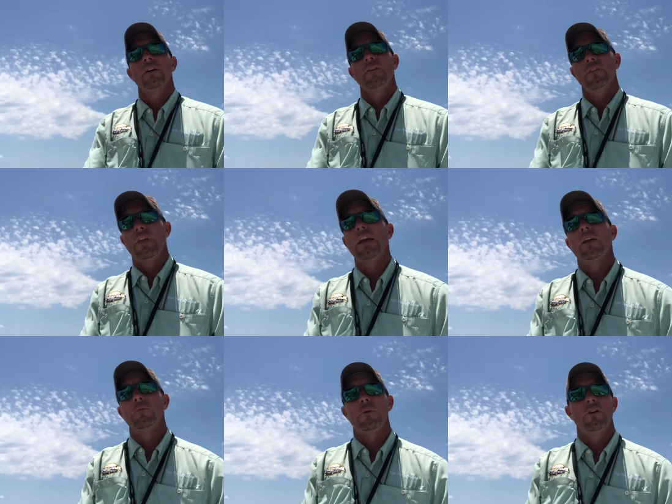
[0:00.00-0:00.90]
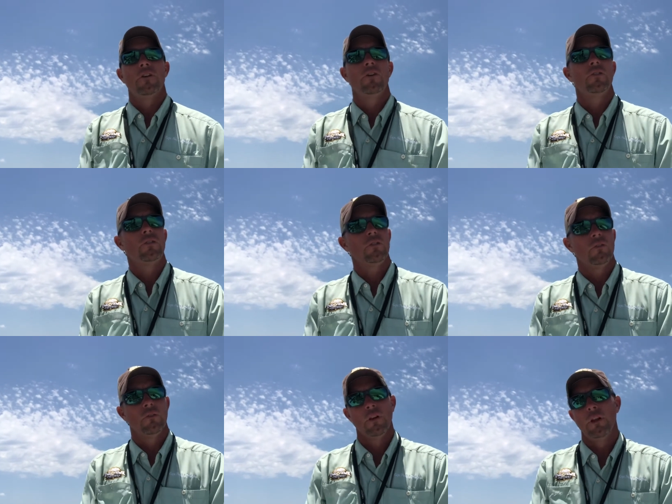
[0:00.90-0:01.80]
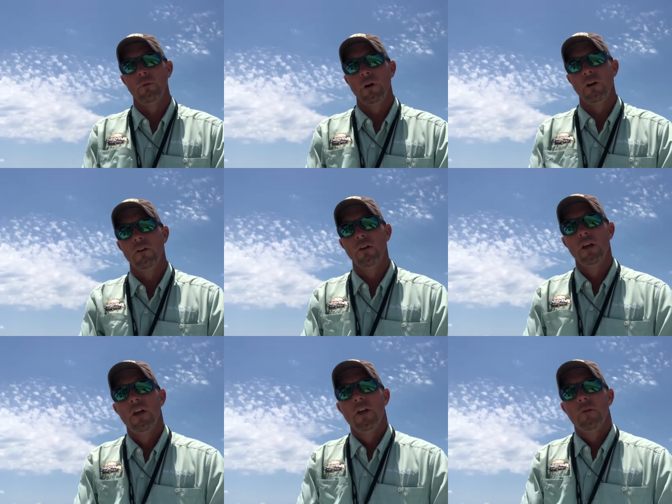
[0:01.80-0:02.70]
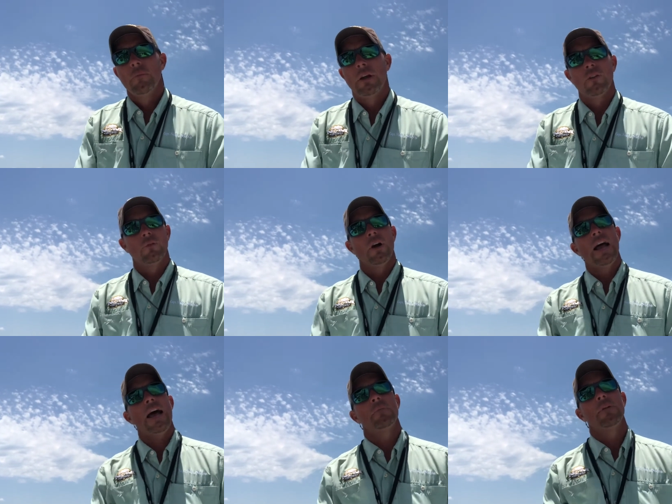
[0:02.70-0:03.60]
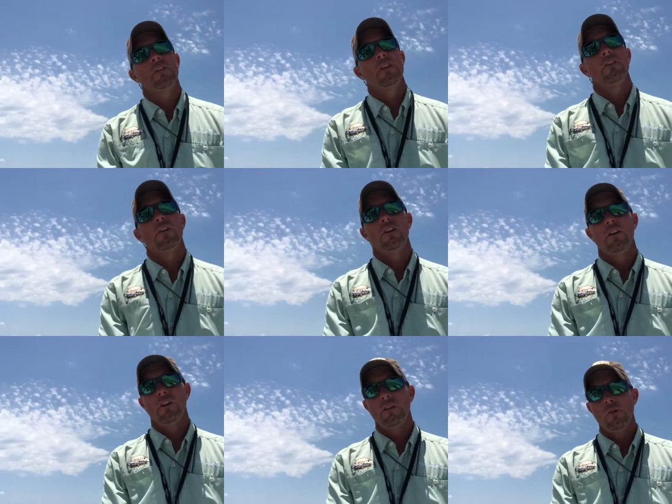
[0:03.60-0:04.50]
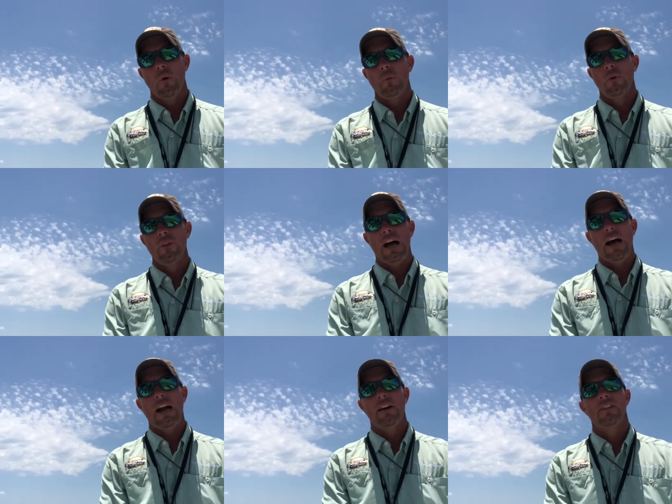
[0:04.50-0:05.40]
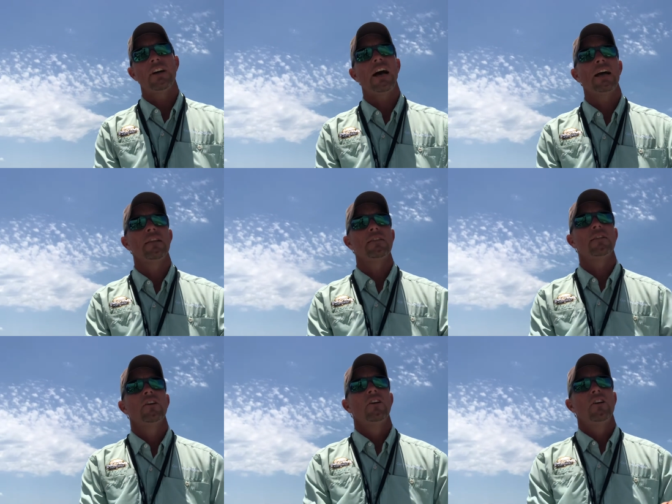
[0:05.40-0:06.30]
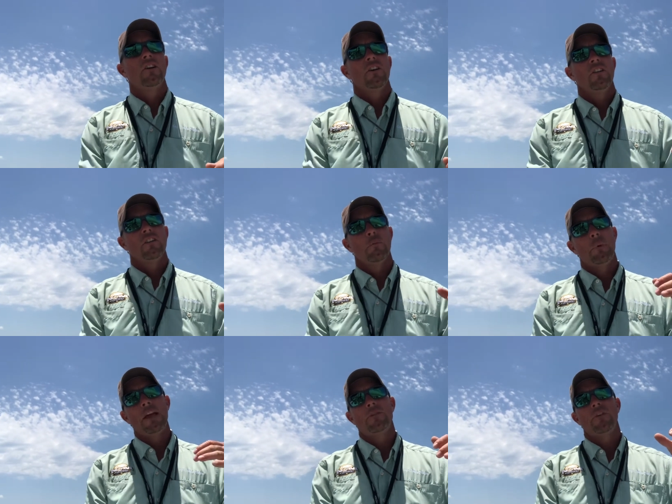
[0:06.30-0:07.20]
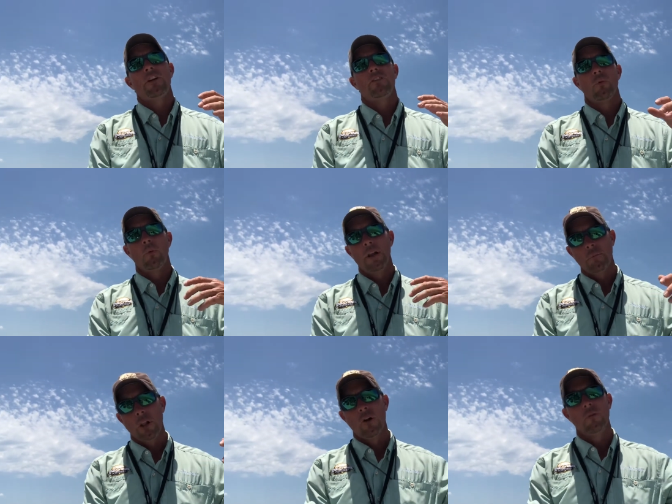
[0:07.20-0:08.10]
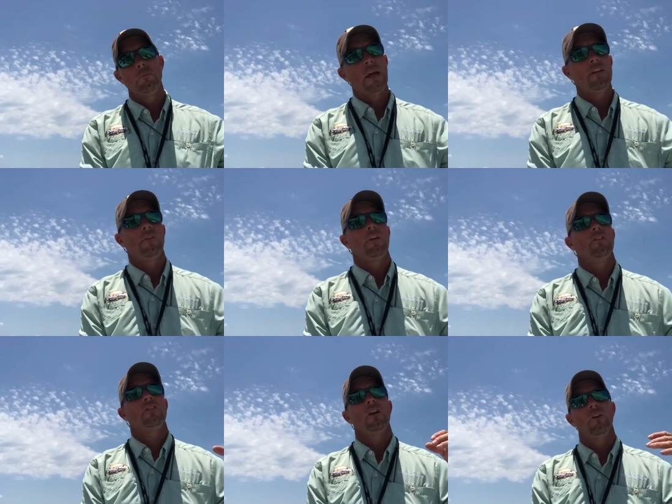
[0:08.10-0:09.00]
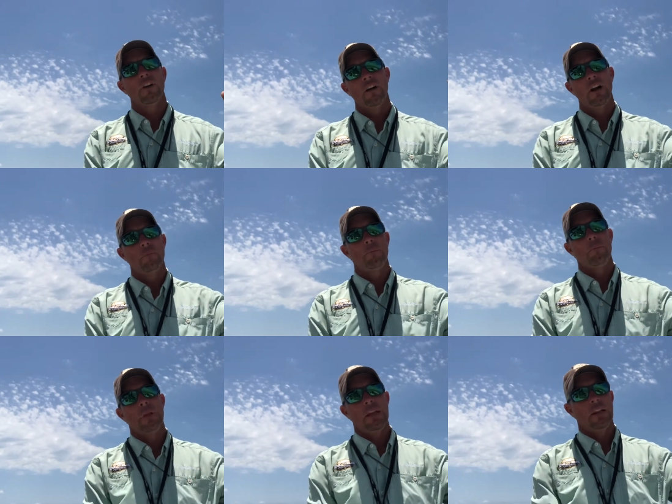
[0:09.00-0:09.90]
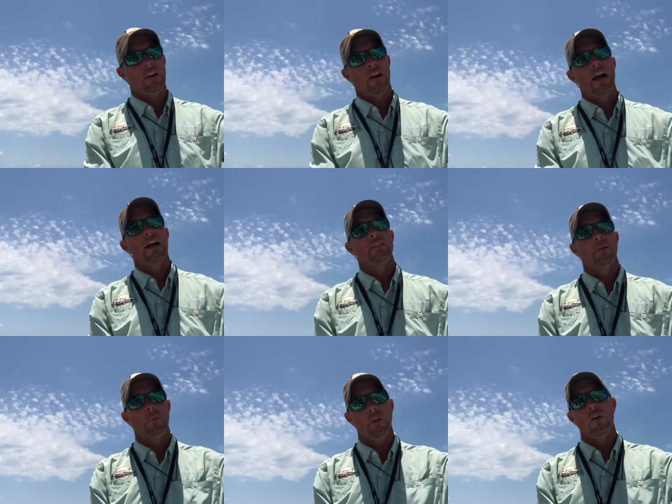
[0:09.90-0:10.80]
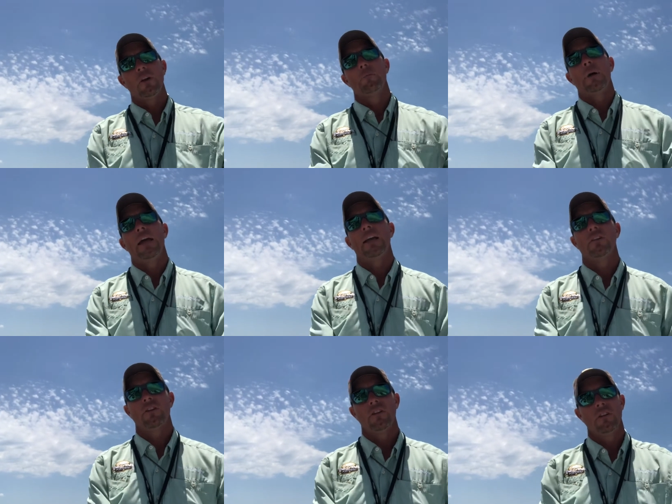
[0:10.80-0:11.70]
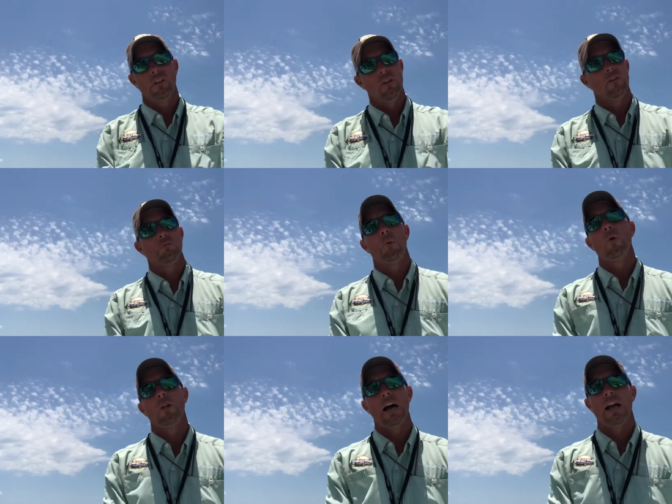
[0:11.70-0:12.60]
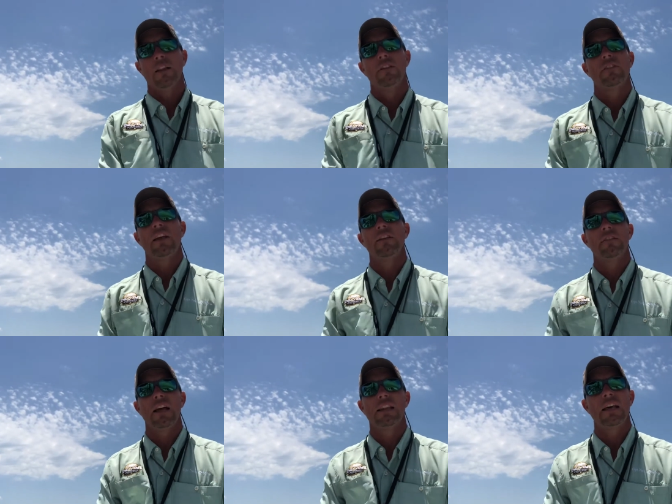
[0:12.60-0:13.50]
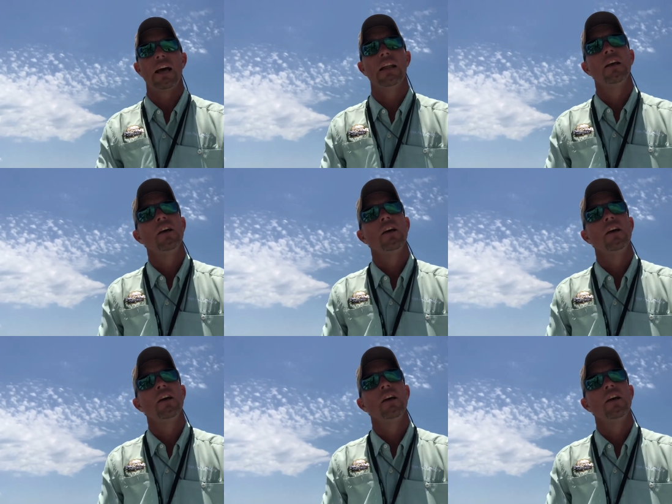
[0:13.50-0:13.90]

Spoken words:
they can produce really well, because what happens is on your normal, the higher tides, the bait fish, the wind-blown bait fish, they're up in the grass, up along the banks or the little spoil islands, things like that.